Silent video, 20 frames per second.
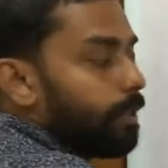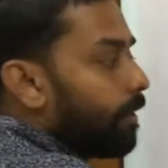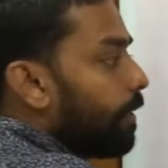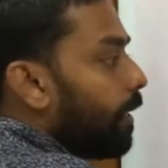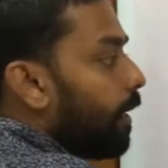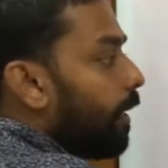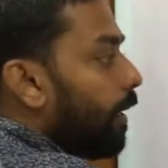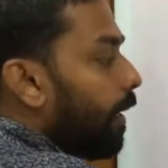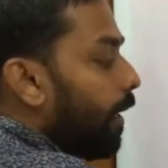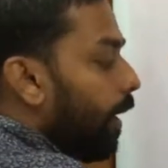
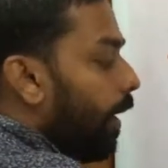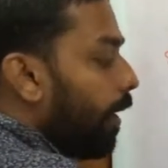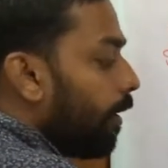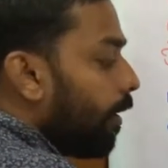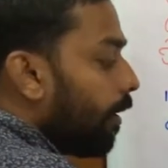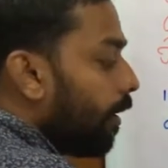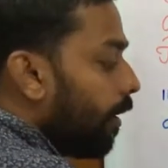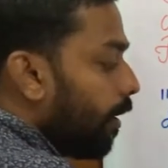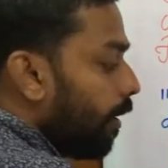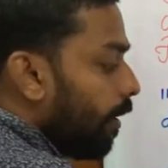circle
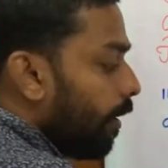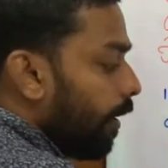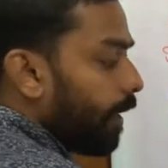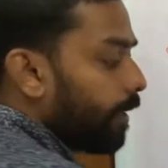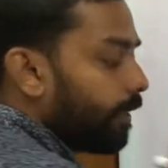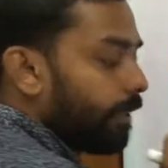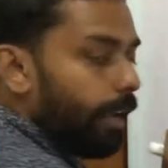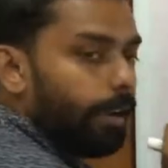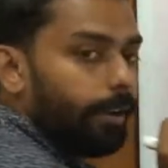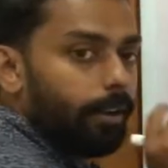and
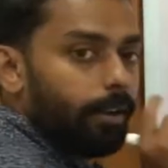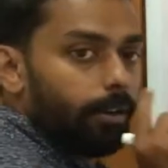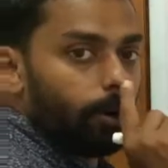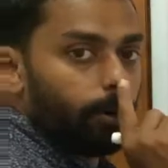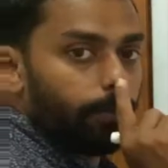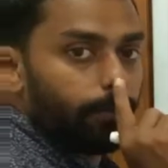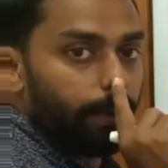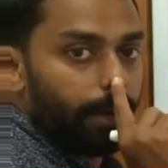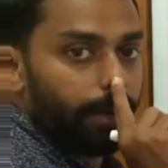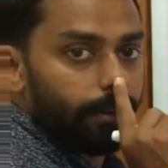
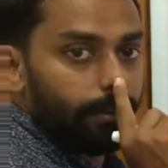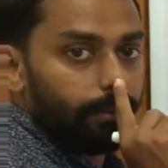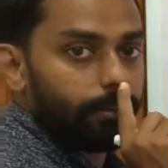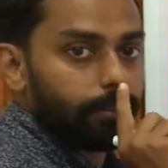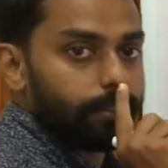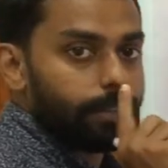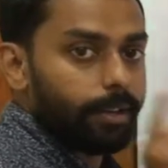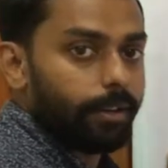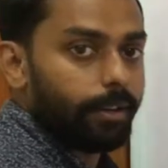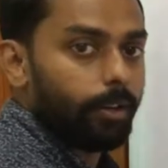rectangle.py,
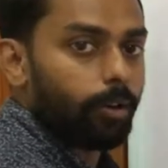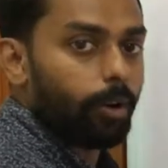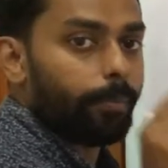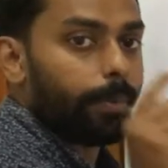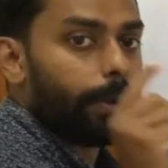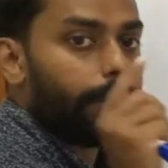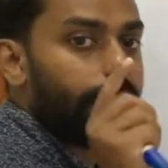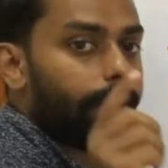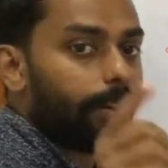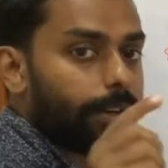
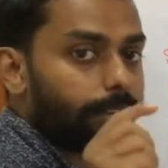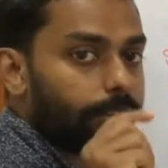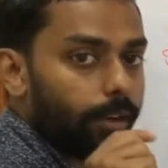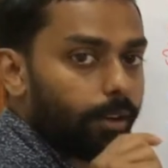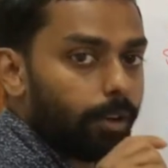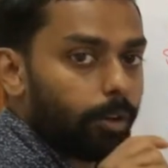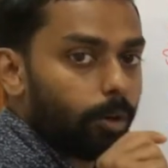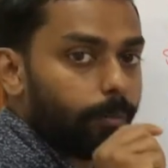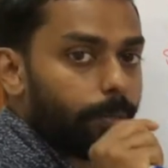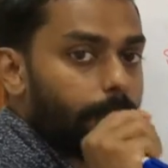circle.py and
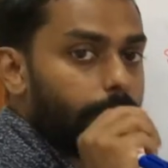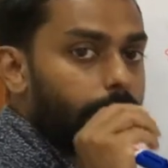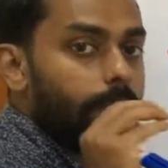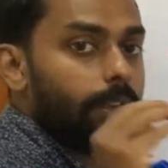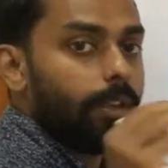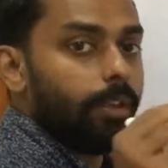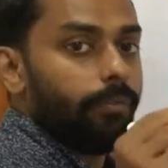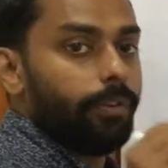rectangle.py.